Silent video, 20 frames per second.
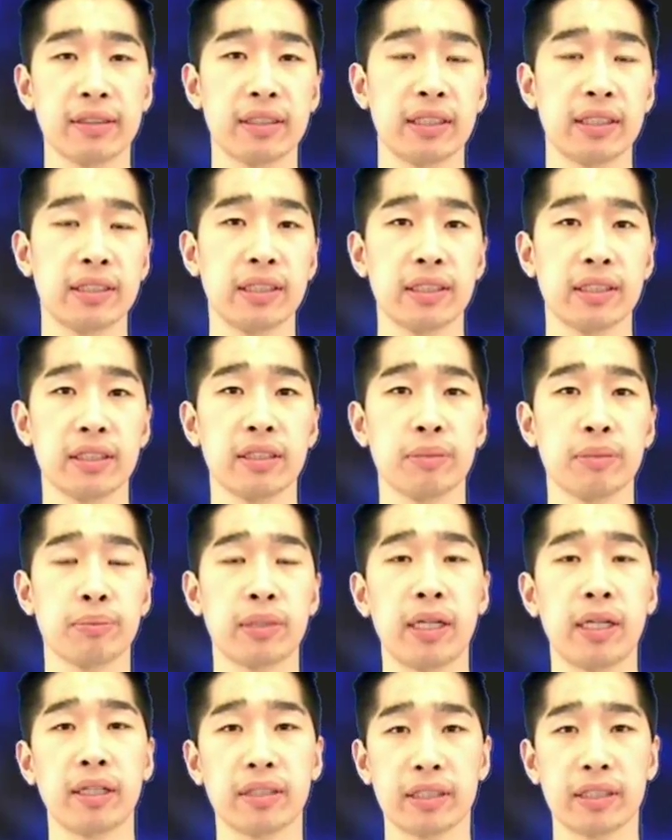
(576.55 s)
such as the
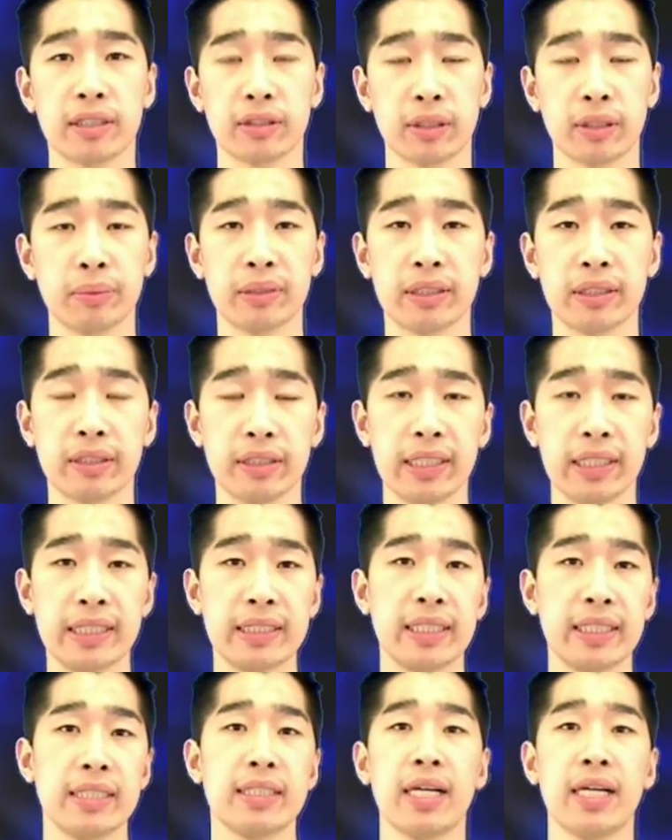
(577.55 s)
product description in
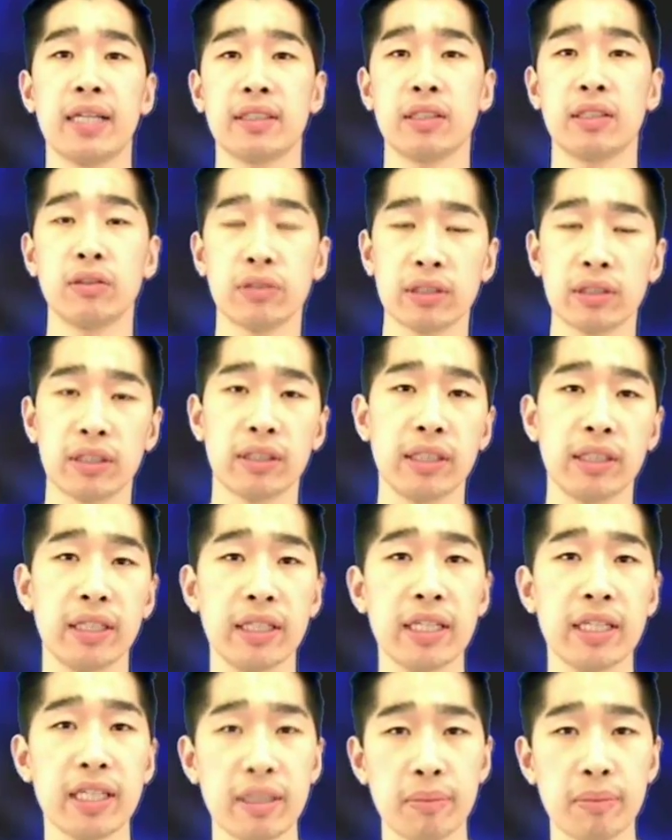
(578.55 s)
details and also the
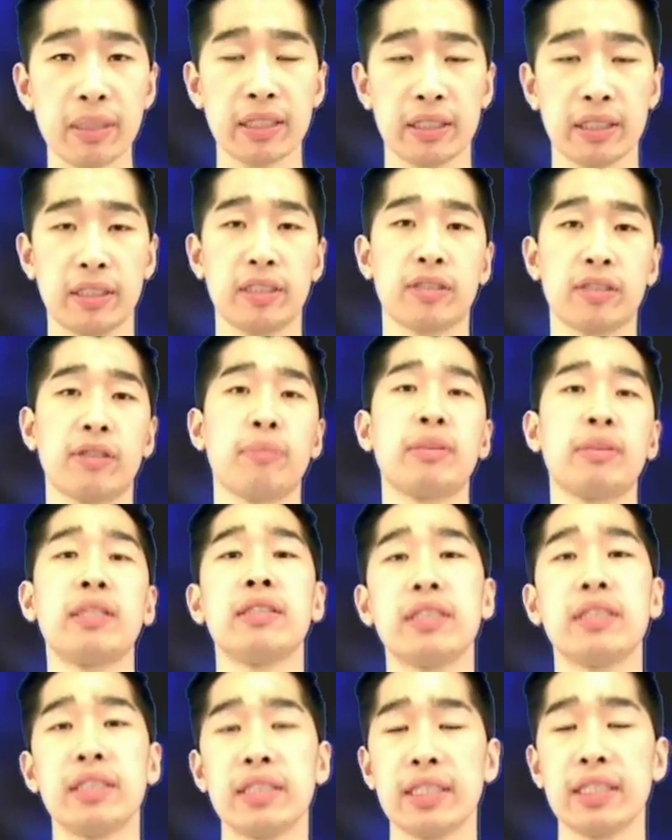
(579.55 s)
image
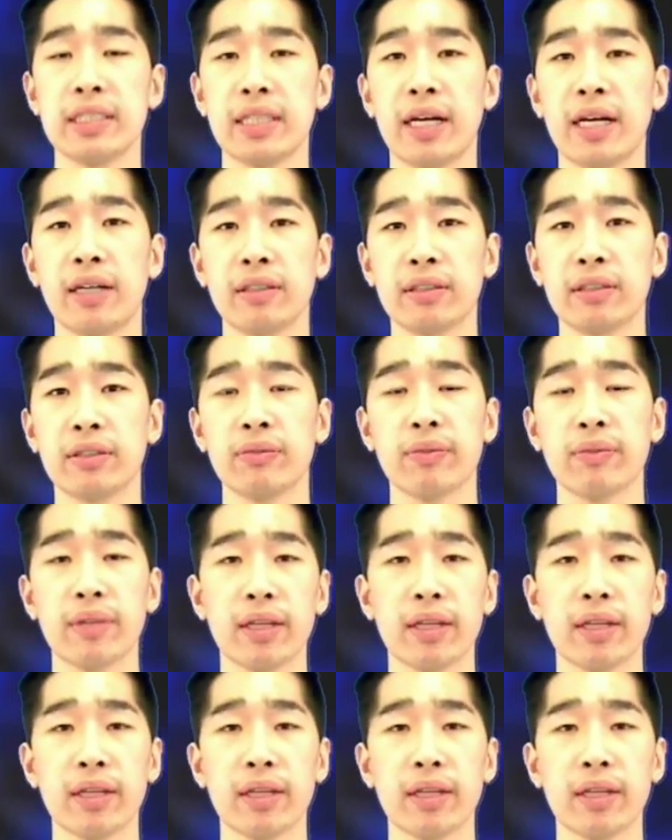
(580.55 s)
descriptions in details.